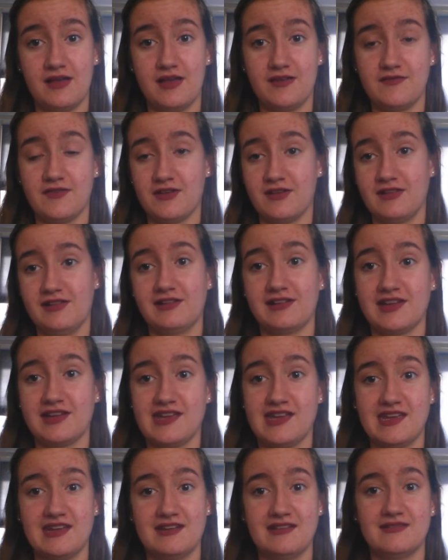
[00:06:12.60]
if you're a little
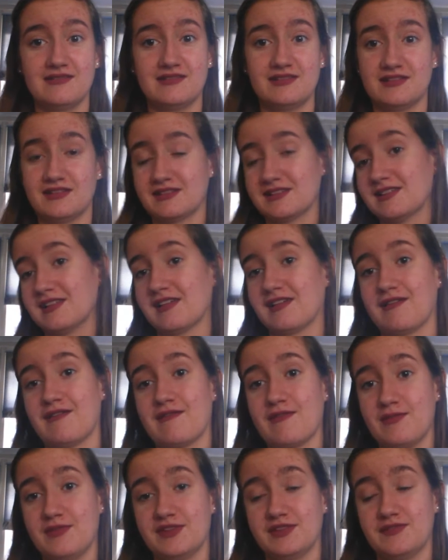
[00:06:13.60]
kid, just click
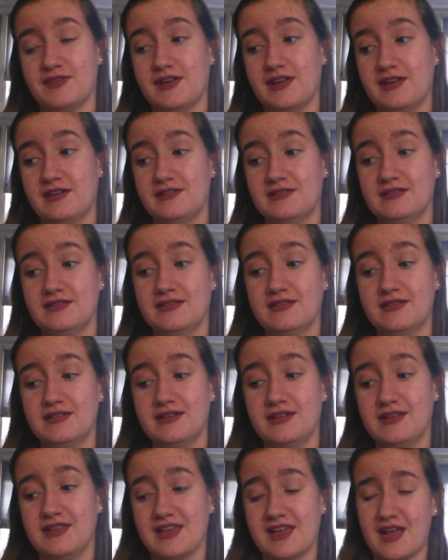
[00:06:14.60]
away from this video.
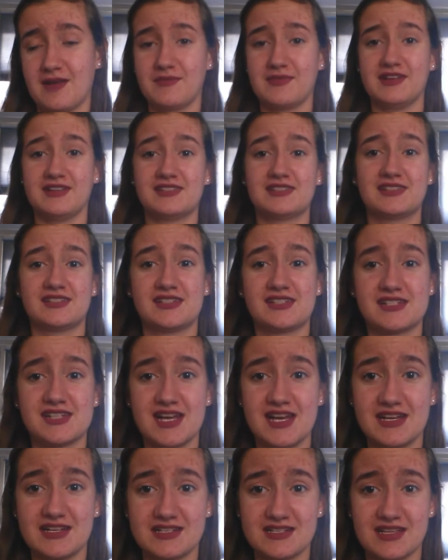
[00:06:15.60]
Like, companies
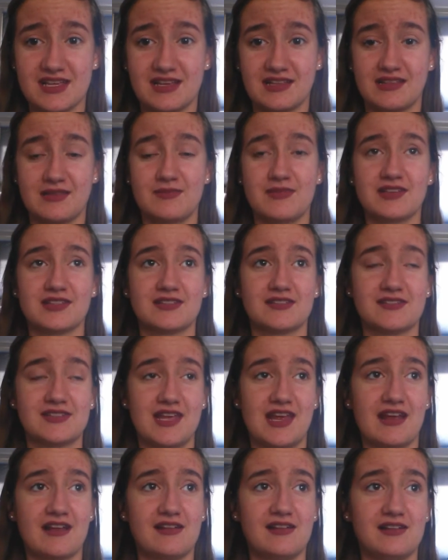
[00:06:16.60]
change, like, the myth of
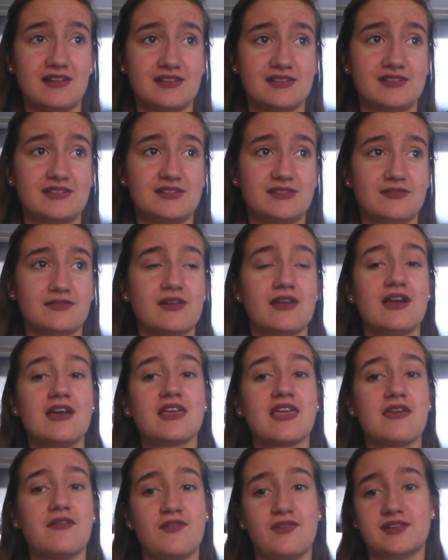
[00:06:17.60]
Santa Claus to
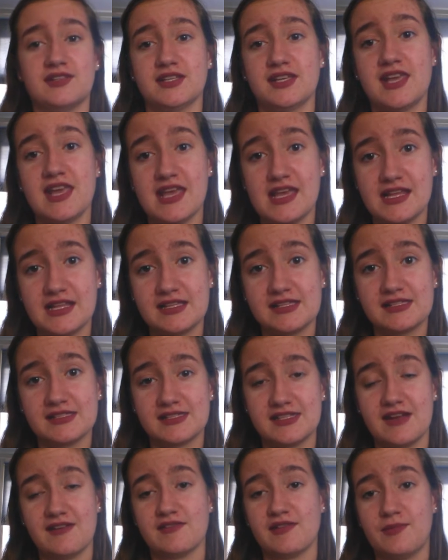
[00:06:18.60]
giving it to kids
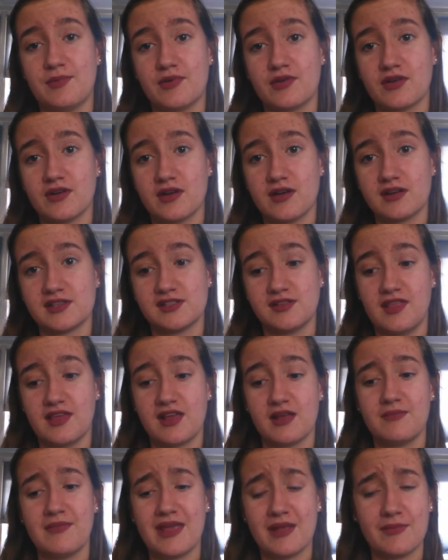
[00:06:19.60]
instead of the poor so they
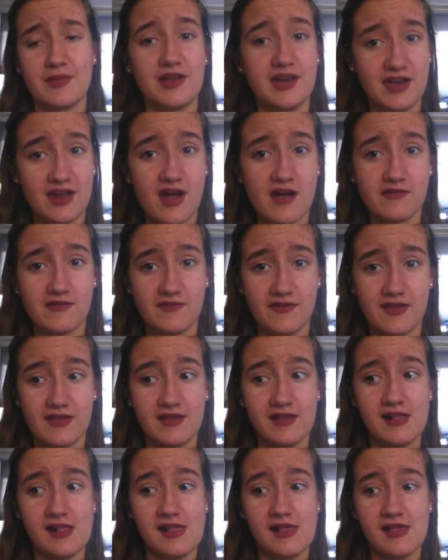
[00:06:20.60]
can make money off of
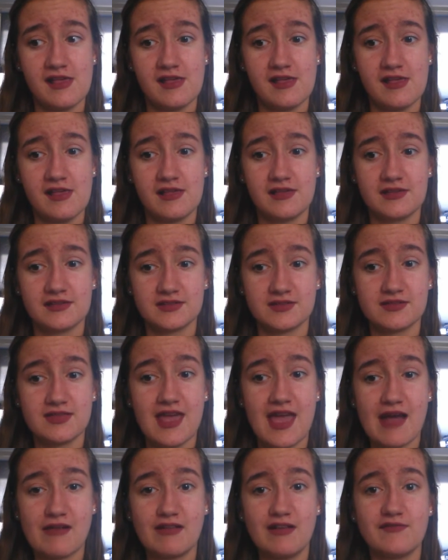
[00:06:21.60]
it. So
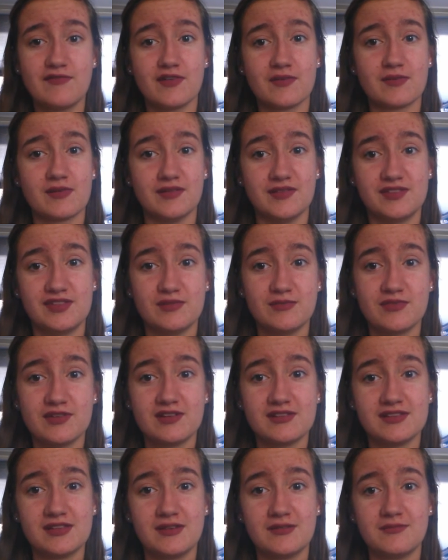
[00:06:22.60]
yeah, it went from
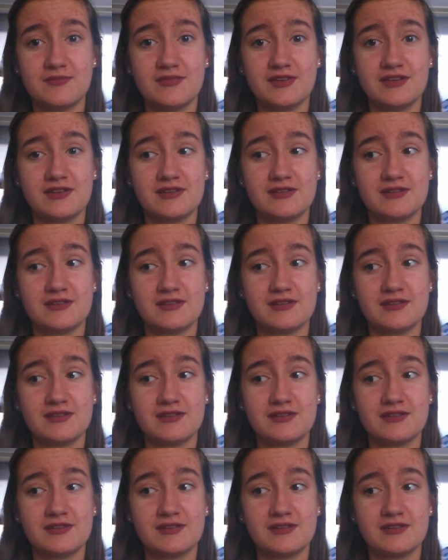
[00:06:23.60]
consumerism,